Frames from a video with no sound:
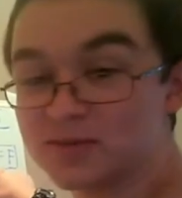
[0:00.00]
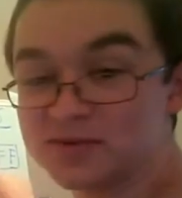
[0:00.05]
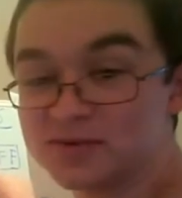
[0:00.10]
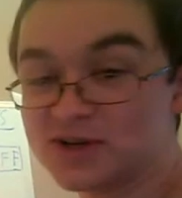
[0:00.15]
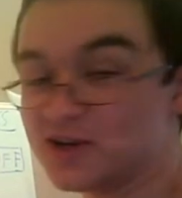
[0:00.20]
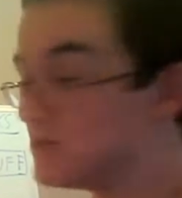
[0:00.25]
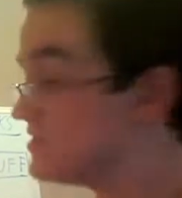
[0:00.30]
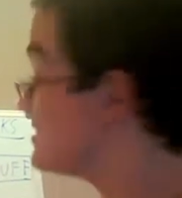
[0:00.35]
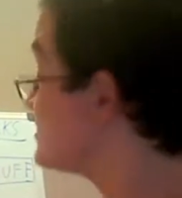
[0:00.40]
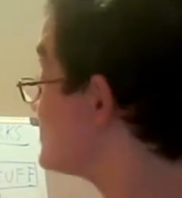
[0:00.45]
to
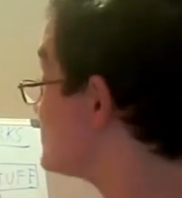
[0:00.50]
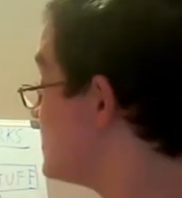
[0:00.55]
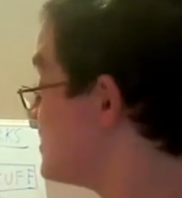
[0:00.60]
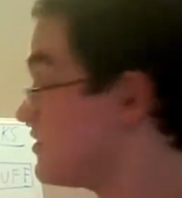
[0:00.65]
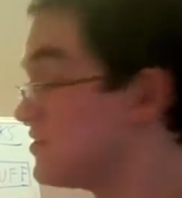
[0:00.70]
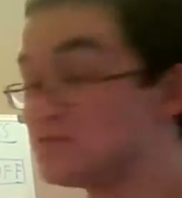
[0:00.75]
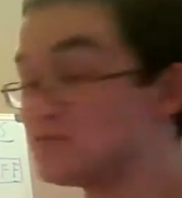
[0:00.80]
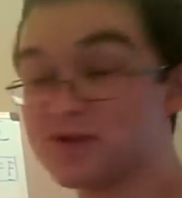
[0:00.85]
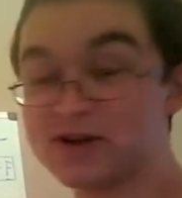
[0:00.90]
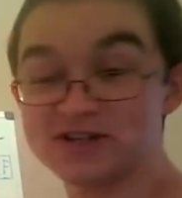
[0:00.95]
Kazakhstan
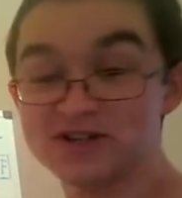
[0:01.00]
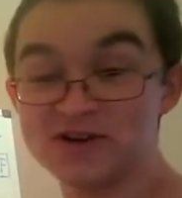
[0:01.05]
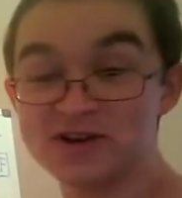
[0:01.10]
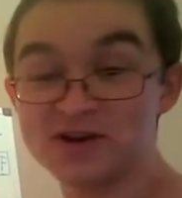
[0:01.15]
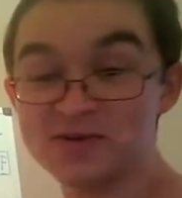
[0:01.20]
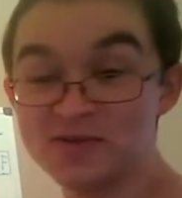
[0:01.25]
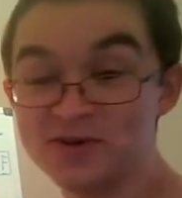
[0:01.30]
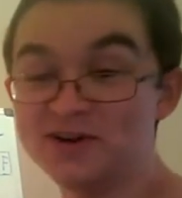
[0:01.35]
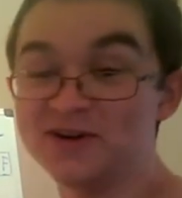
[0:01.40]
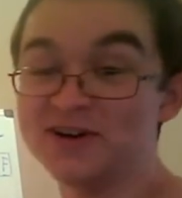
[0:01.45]
goes back to your
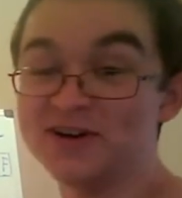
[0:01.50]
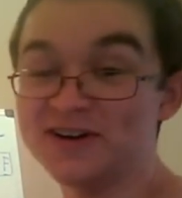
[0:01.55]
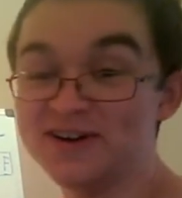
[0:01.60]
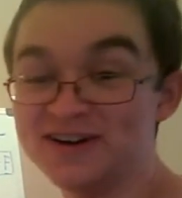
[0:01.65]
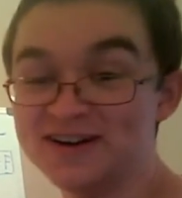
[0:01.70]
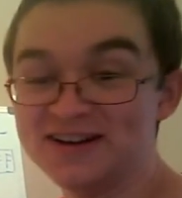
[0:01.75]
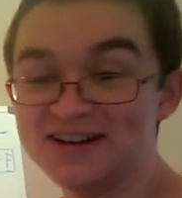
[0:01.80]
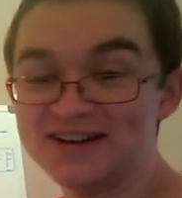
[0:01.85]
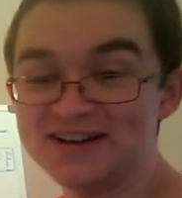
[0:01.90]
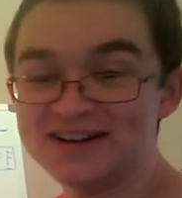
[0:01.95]
computer.
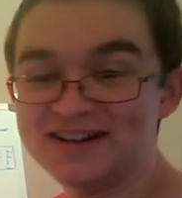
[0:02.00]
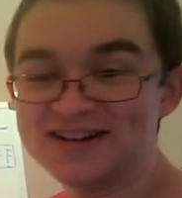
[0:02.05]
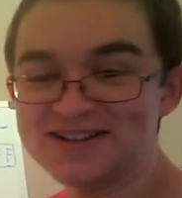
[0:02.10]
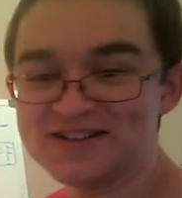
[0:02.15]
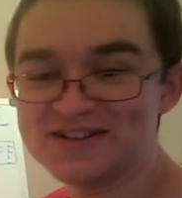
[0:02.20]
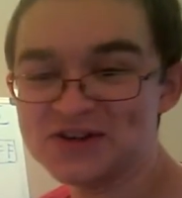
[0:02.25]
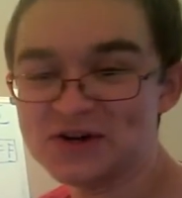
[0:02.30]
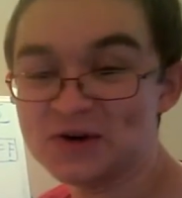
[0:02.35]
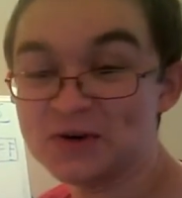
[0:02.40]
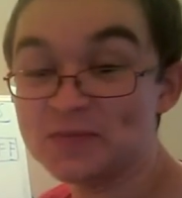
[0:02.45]

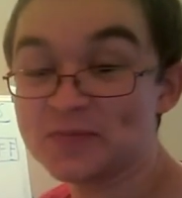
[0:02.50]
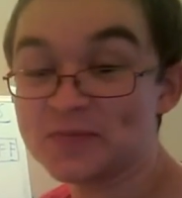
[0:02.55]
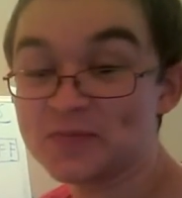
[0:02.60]
So,